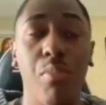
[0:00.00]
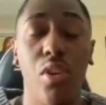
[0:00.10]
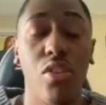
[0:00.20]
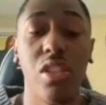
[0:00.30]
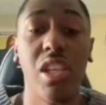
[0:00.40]

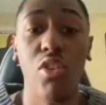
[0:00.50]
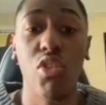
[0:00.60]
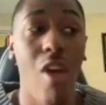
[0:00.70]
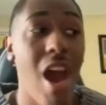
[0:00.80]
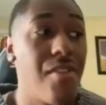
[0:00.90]
skill. You
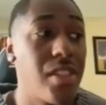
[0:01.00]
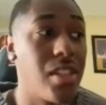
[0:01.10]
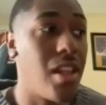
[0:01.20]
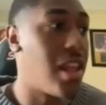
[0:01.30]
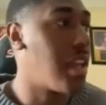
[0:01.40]
have to
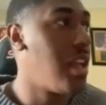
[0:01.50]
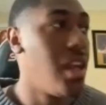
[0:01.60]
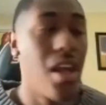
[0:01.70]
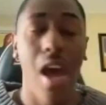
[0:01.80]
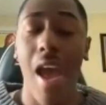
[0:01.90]
like.
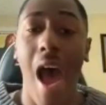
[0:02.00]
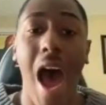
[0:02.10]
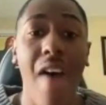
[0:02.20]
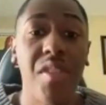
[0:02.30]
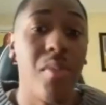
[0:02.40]
I have
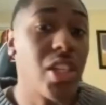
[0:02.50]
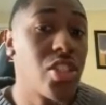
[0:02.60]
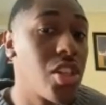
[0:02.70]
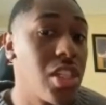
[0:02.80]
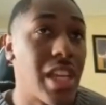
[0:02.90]
to make sure
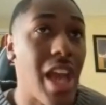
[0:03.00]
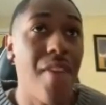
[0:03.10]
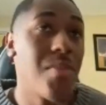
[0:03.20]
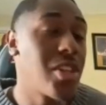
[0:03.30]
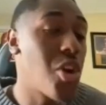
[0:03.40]
he's like I have to make
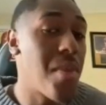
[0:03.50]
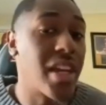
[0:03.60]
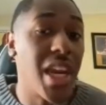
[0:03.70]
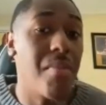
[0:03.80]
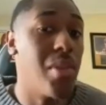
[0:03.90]
sure I'm not getting
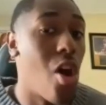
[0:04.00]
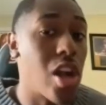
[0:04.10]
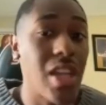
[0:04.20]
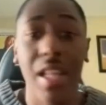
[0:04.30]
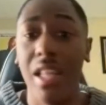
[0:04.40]
blocked.
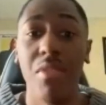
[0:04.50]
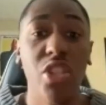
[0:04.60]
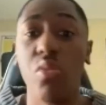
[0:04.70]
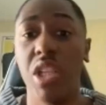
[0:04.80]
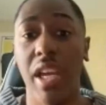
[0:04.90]
Let me
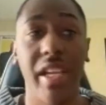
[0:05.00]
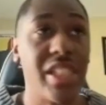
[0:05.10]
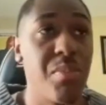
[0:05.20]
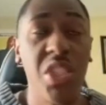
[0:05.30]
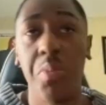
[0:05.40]
switch hands. Let me
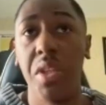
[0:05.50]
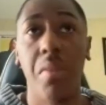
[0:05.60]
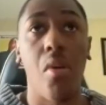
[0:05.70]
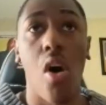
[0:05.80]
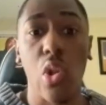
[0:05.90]
spin the
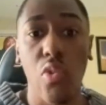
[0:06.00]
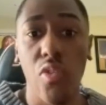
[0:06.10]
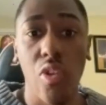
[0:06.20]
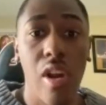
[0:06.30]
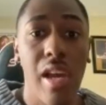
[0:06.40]
ball over.
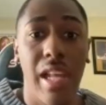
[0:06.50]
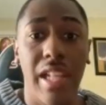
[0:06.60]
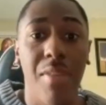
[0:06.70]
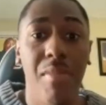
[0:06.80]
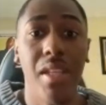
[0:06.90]
Let
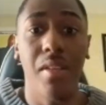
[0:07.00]
me.